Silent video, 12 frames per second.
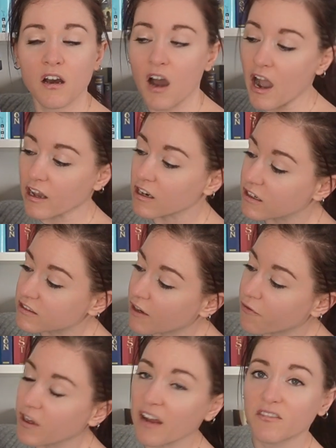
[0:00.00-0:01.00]
I'm going to
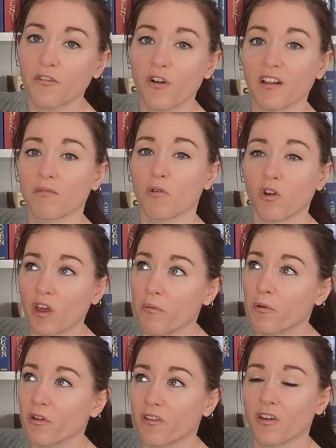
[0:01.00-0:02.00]
definitely have to find some
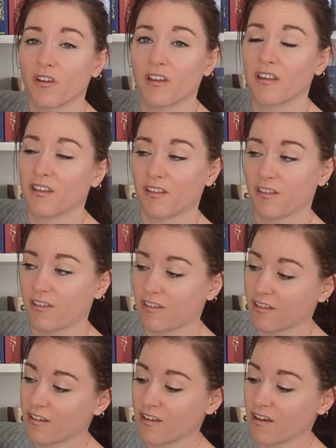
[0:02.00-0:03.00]
audiobooks because
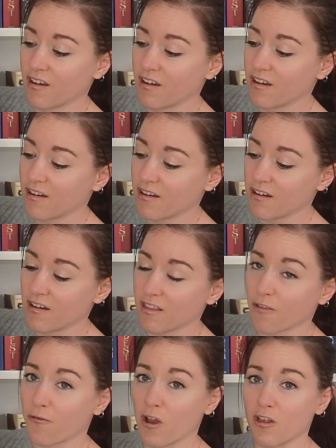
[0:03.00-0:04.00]
the
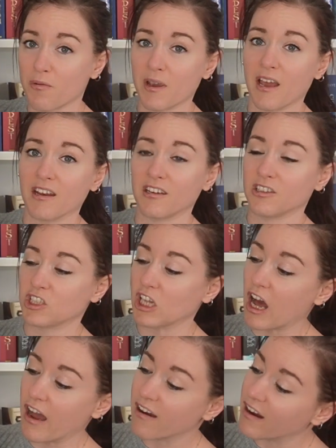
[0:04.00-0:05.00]
first weekend in
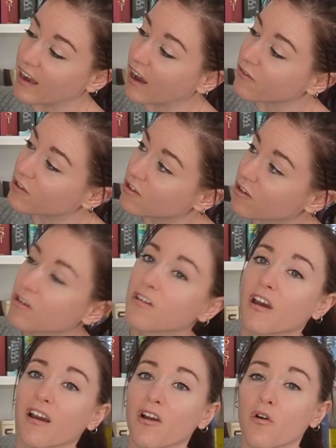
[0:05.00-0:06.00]
July I have to do
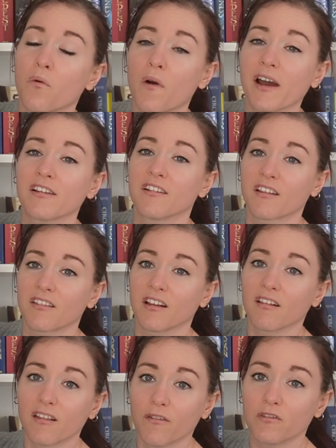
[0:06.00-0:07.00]
quite an
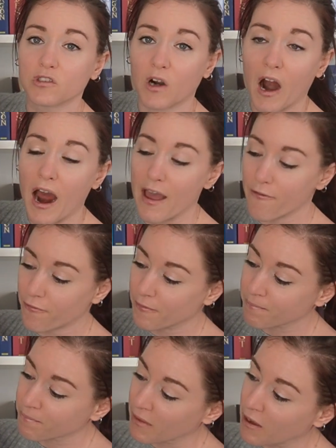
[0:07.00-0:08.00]
extensive drive.
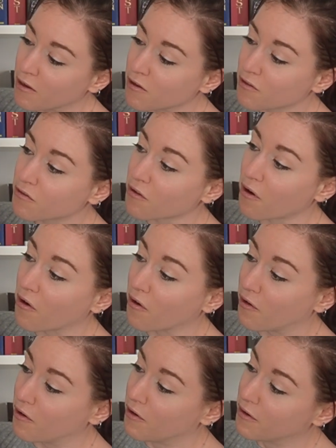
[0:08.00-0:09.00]
So,